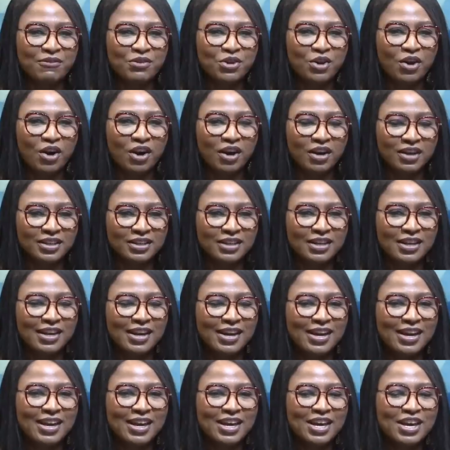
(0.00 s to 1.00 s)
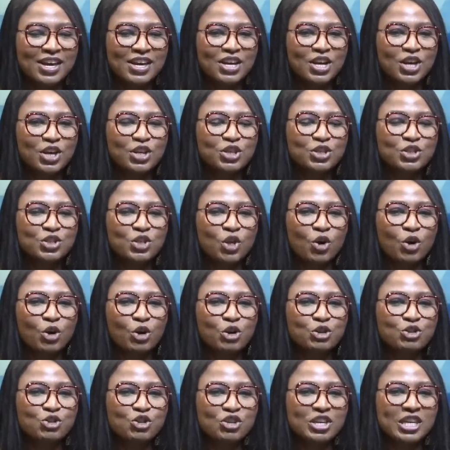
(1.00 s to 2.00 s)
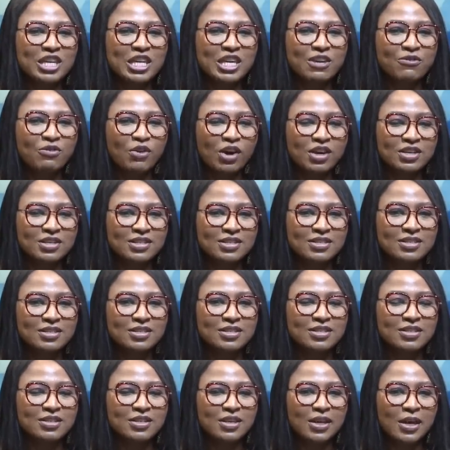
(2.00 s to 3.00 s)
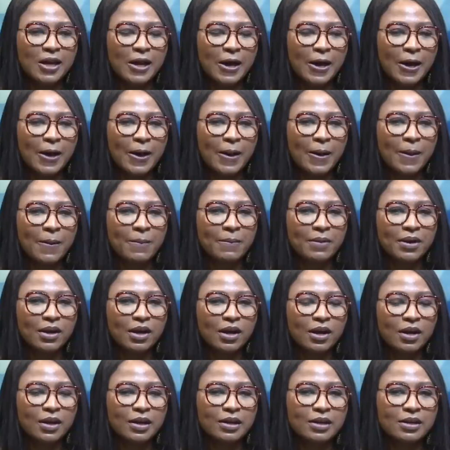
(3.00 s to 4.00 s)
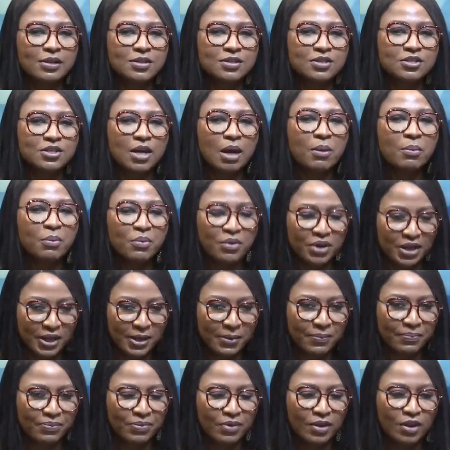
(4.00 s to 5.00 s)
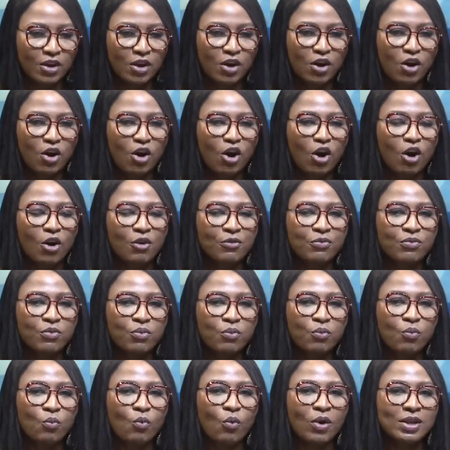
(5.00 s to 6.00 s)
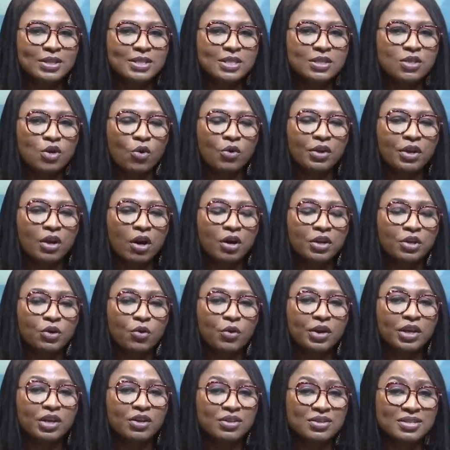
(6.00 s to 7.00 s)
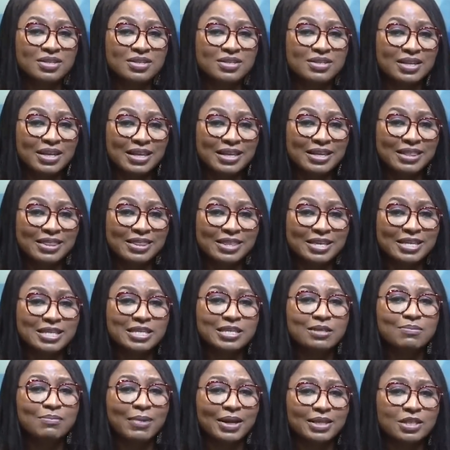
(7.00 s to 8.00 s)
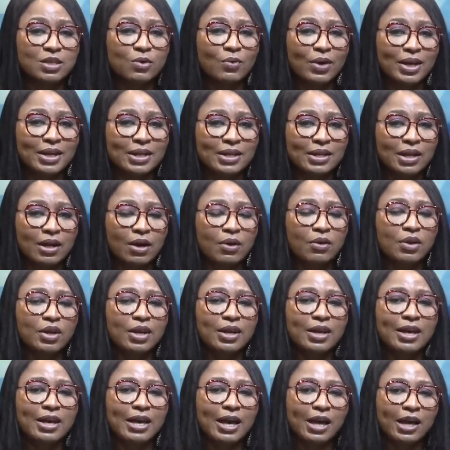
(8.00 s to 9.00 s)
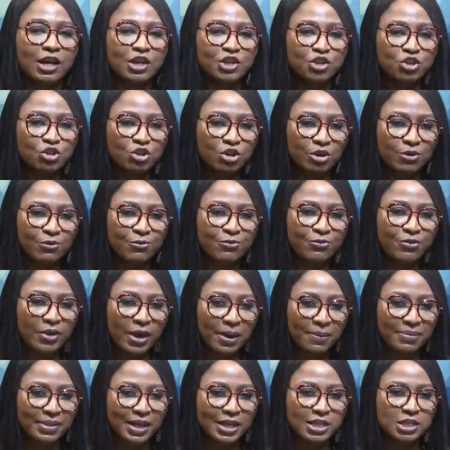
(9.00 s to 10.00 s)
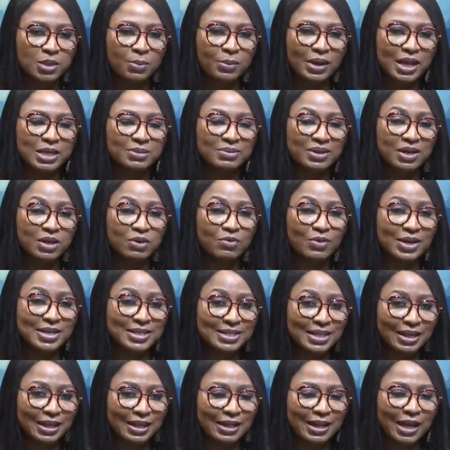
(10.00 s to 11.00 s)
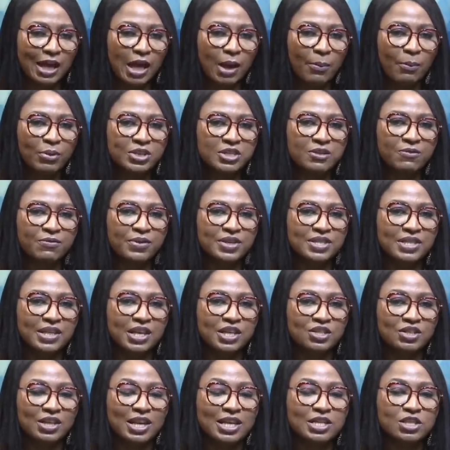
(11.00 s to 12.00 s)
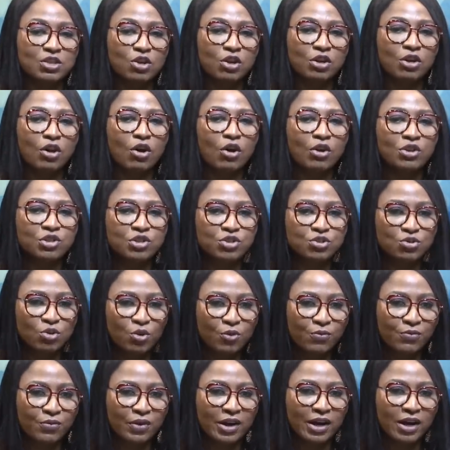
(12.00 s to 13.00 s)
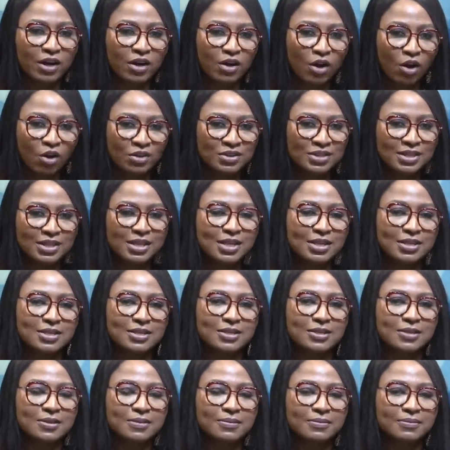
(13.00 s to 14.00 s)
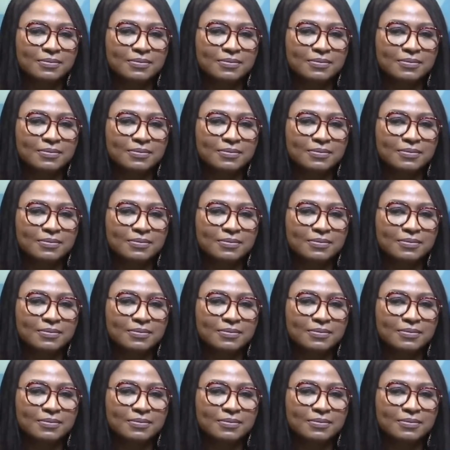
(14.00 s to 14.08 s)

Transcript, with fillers: you on. So, could you give us uh, a summary of what's going ongoing concerning this matter right now? Can you confirm that someone has been arrested and how much investigation has gone on so far on this?